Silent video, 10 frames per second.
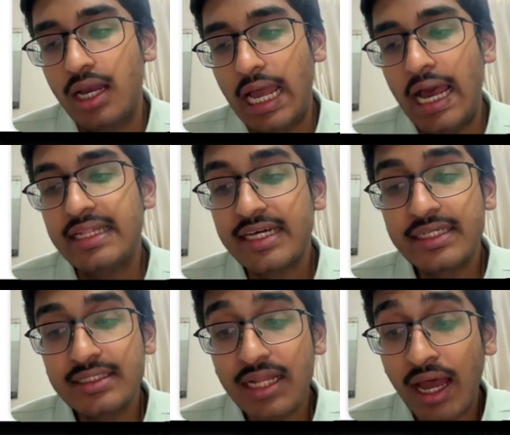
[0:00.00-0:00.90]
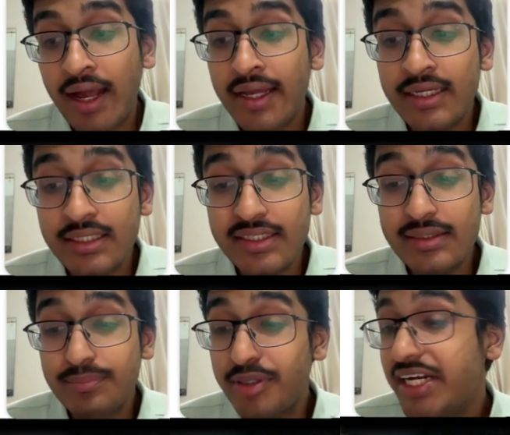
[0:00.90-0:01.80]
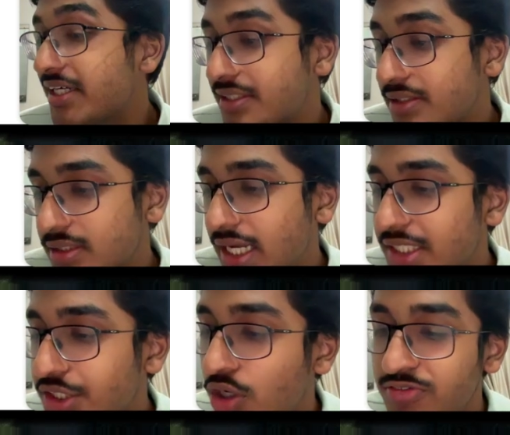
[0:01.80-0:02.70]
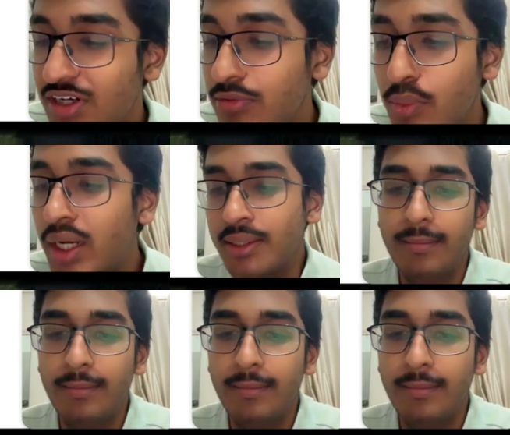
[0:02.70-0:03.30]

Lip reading: And then I predict that you're flower 1